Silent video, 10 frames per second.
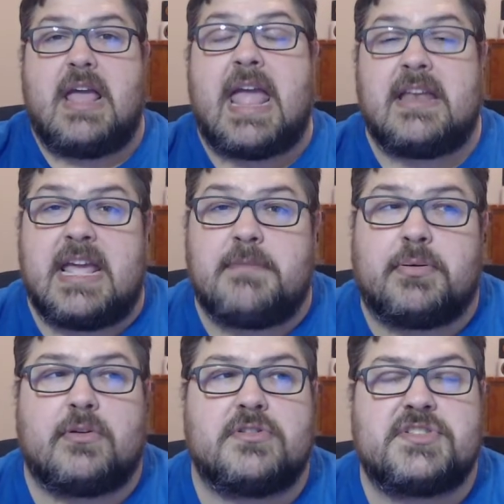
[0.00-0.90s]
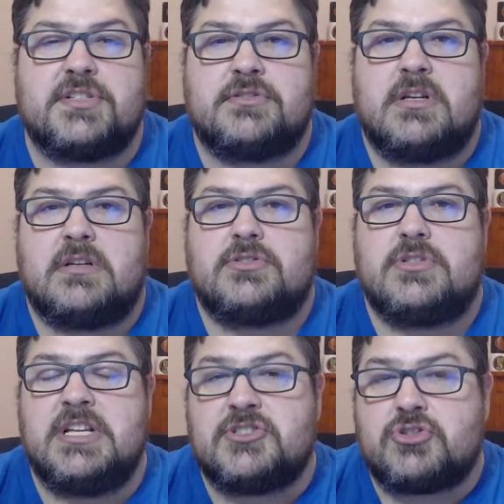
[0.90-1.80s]
and a person
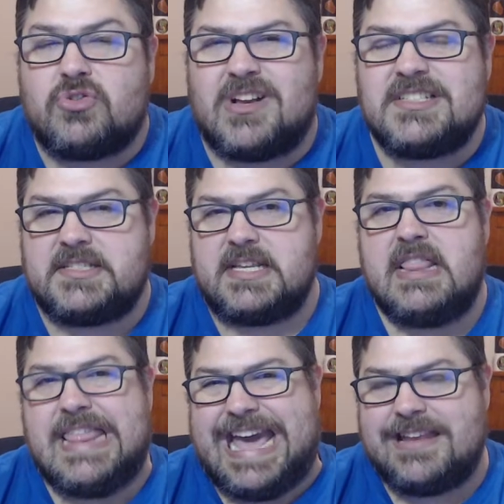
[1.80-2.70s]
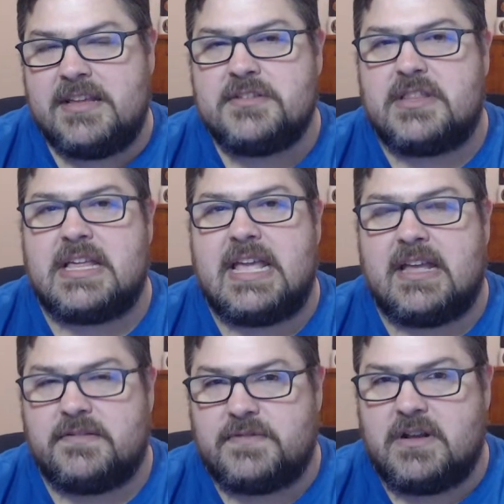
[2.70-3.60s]
entrusting that into the
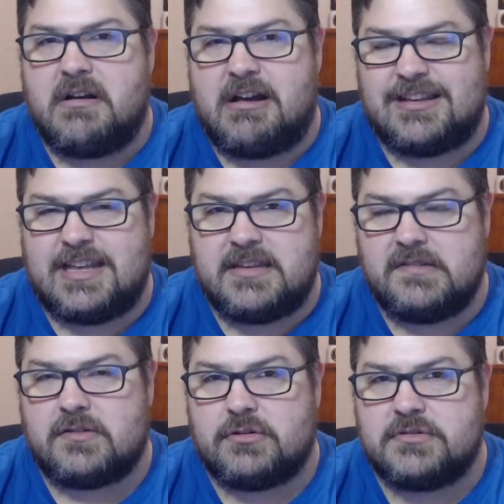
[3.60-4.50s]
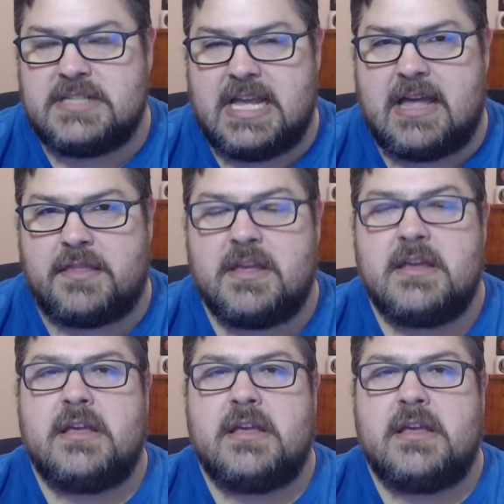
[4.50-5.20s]
hand of God at his or her death,